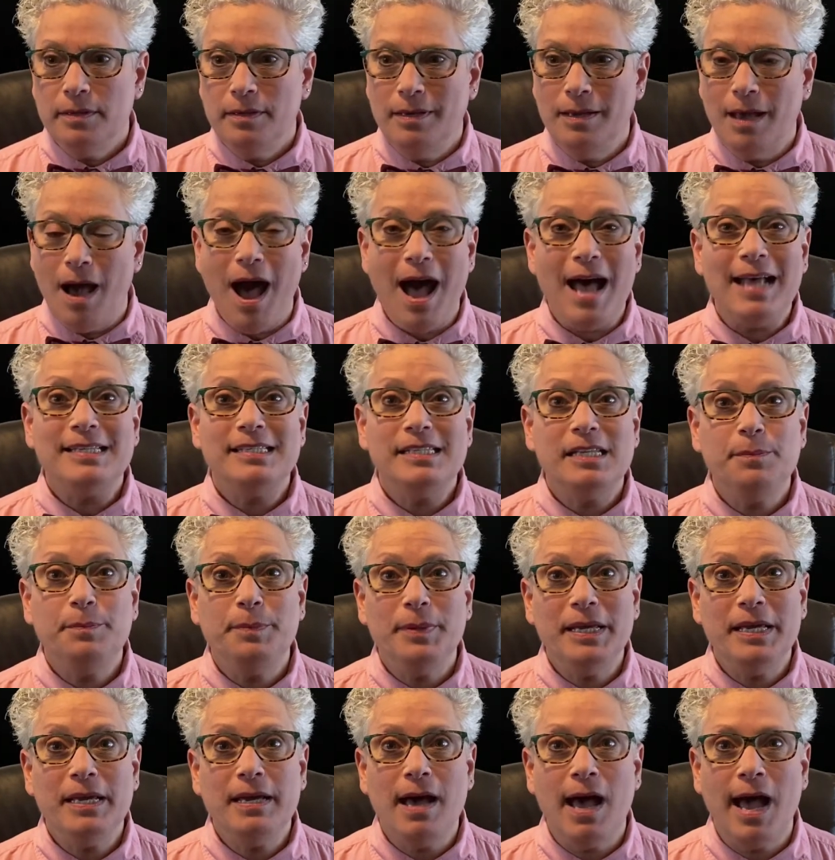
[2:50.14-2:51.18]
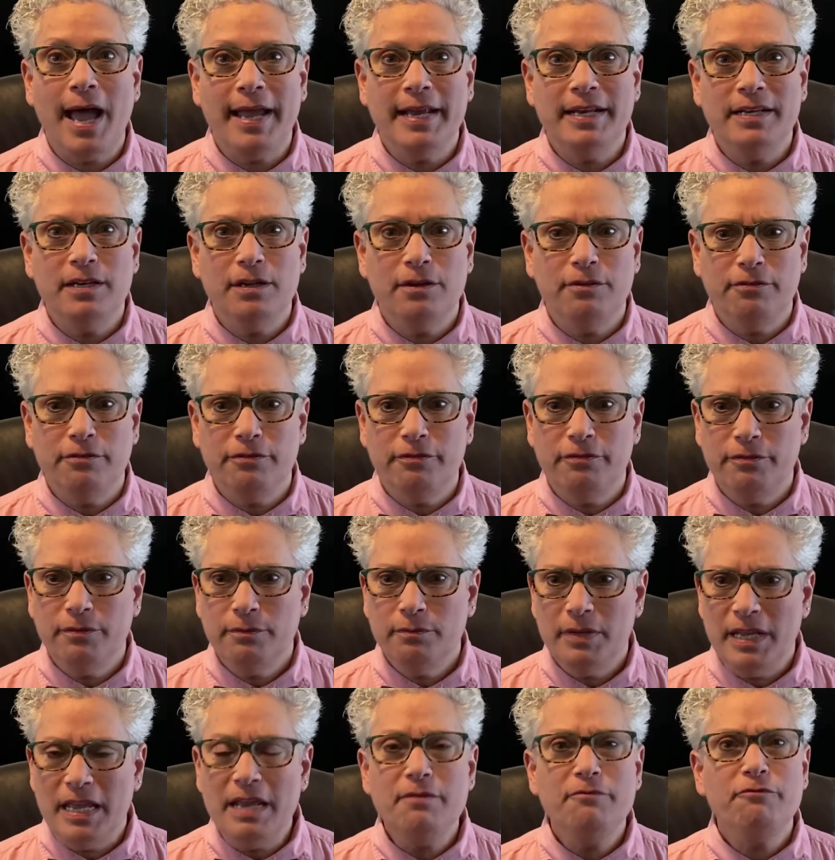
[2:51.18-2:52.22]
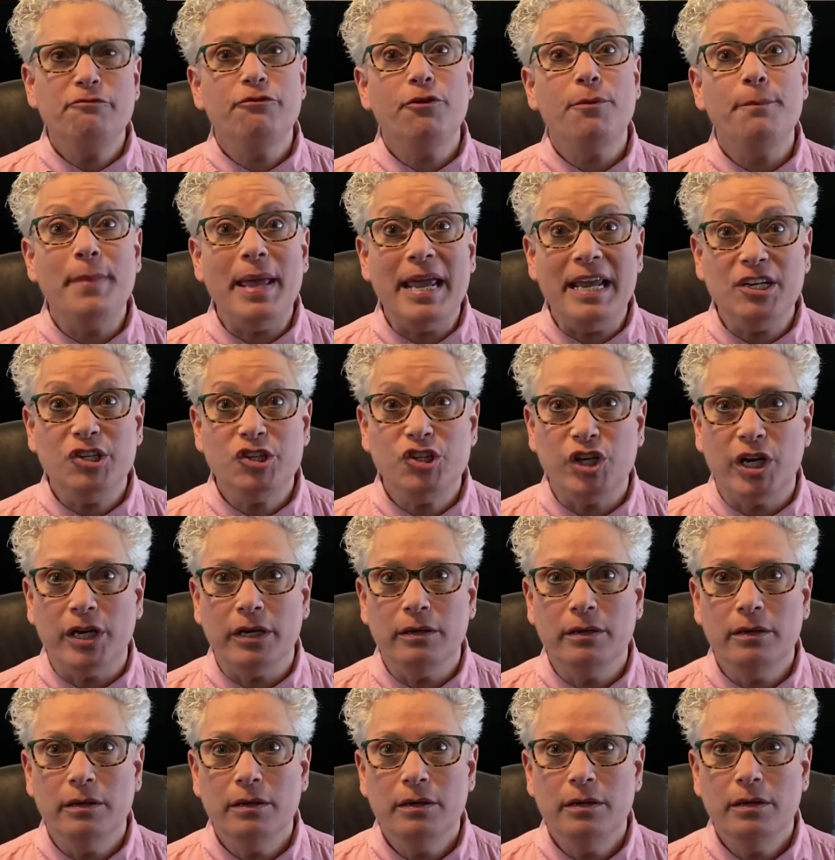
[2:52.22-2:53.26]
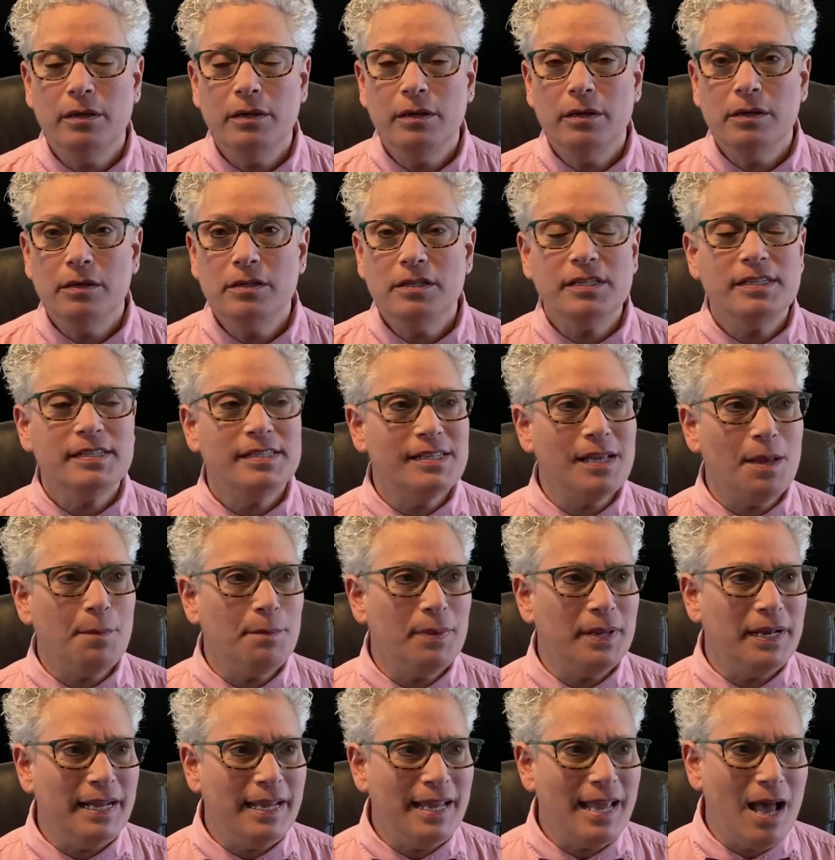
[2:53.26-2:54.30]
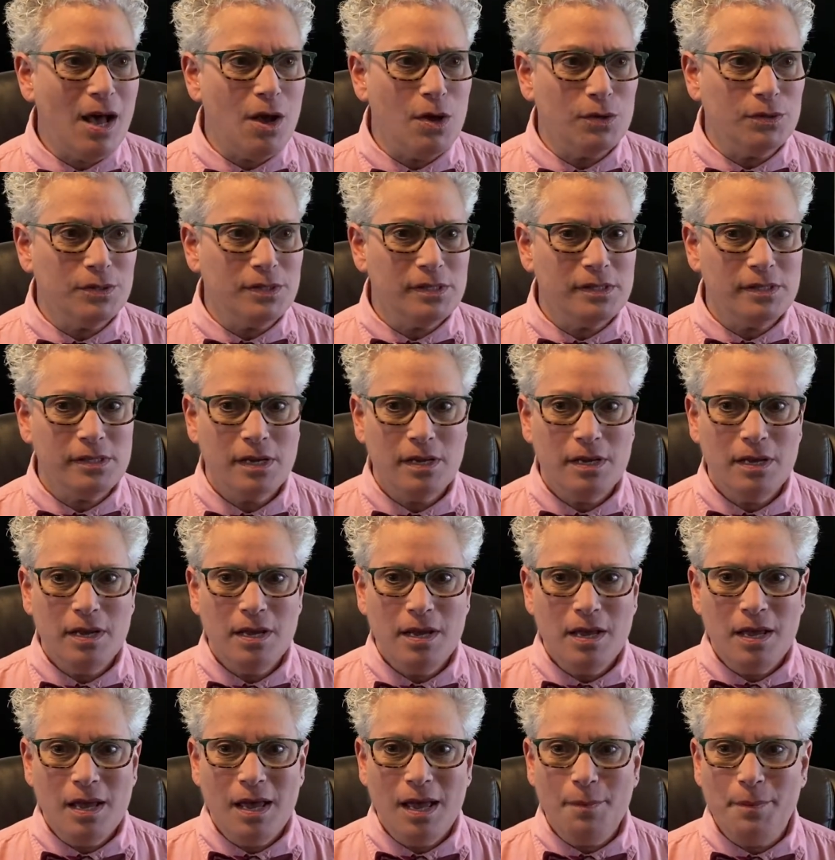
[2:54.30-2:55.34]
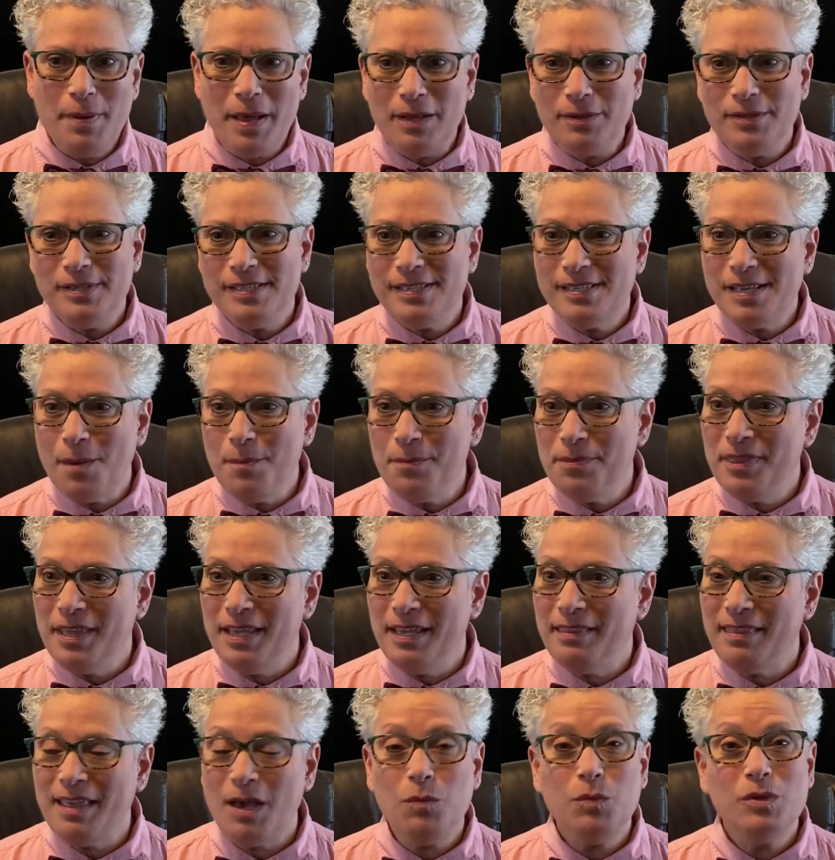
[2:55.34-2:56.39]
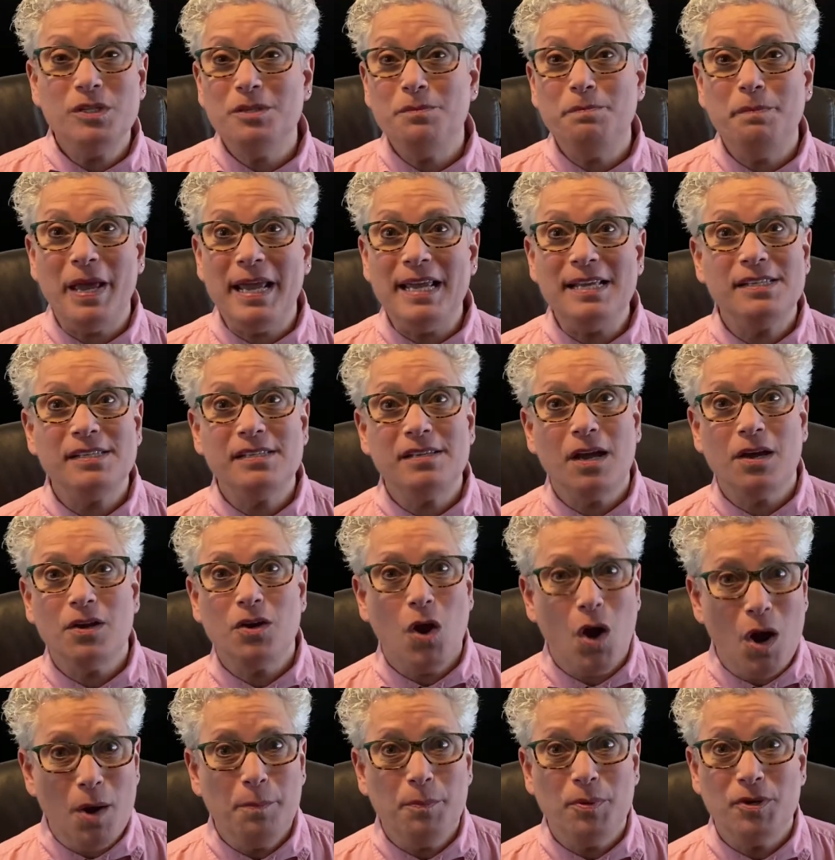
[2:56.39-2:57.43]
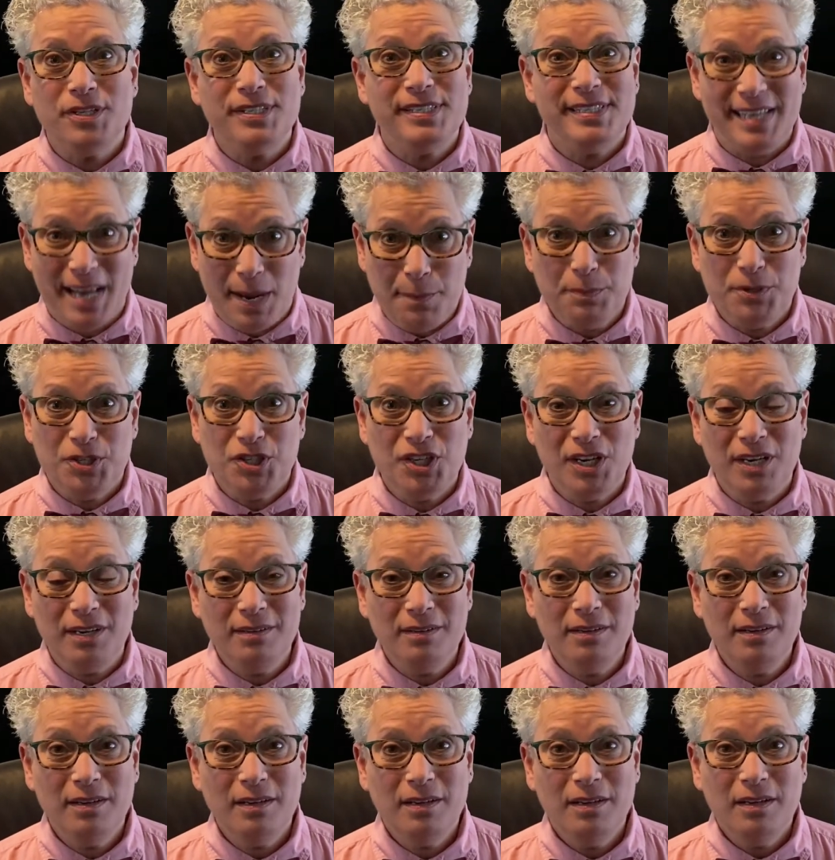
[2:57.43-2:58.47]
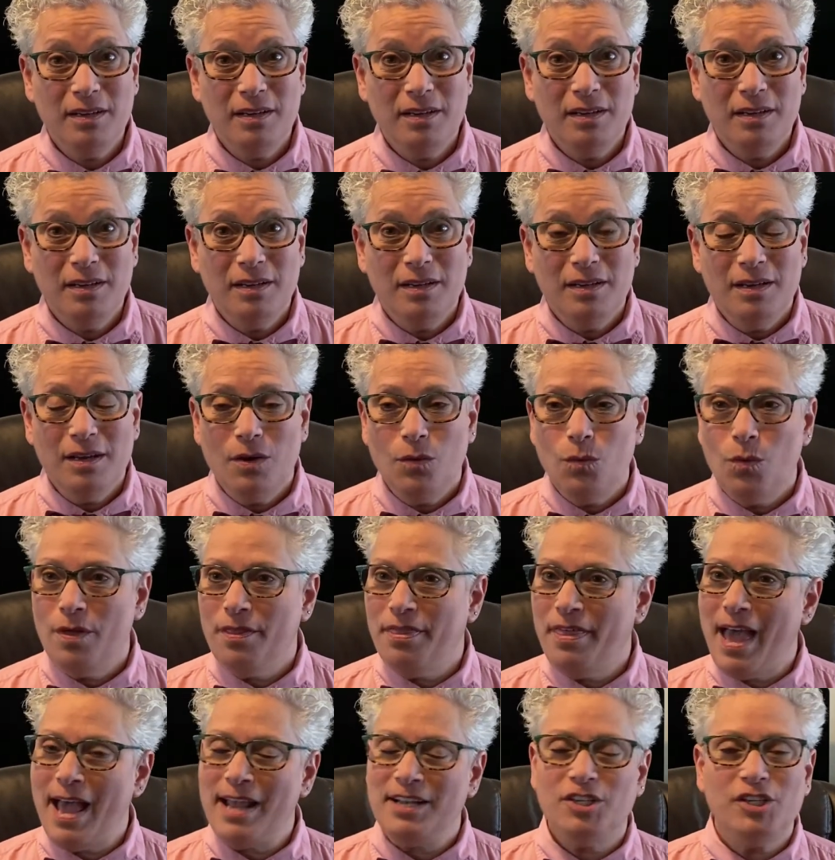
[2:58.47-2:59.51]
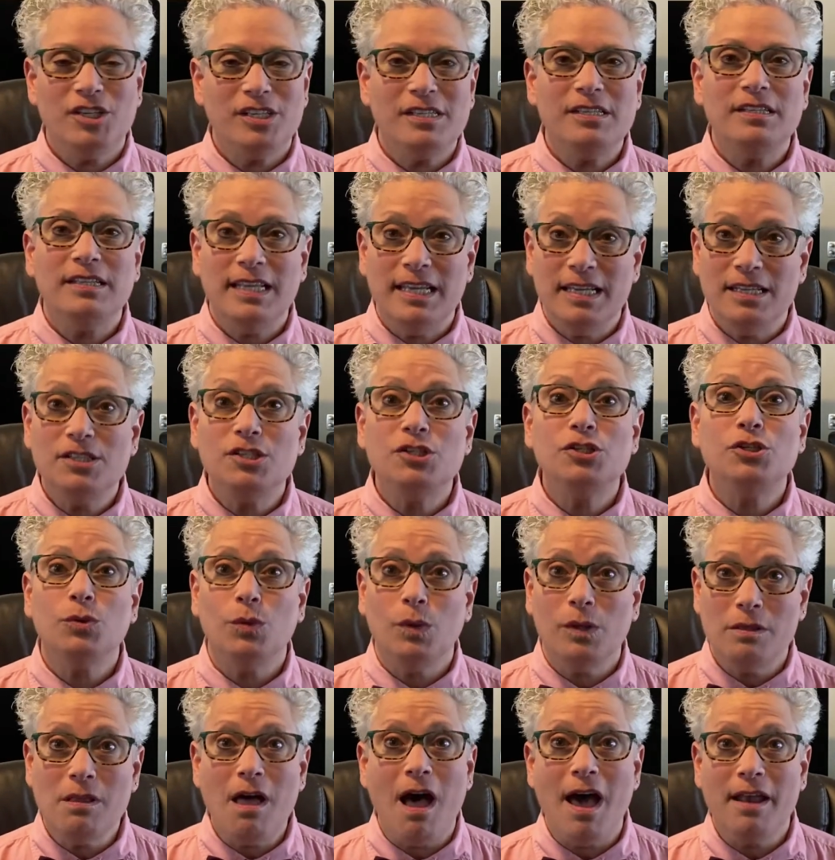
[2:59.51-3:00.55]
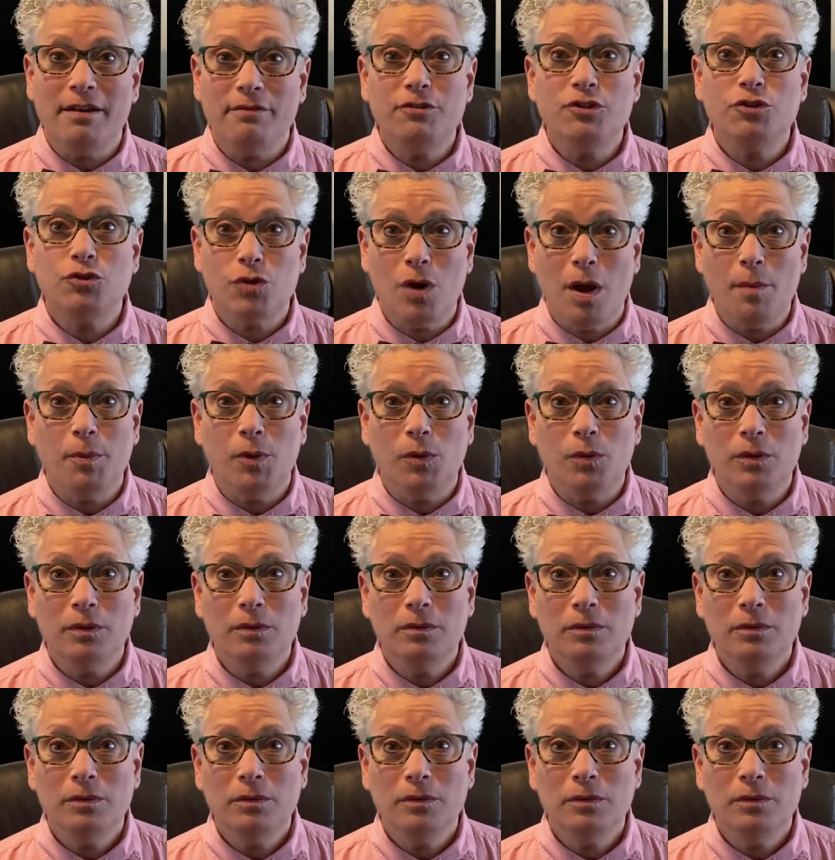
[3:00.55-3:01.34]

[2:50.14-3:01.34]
gossipy kind of information to somebody else about something that was based on our perception, well, that just leads to a lot of trouble.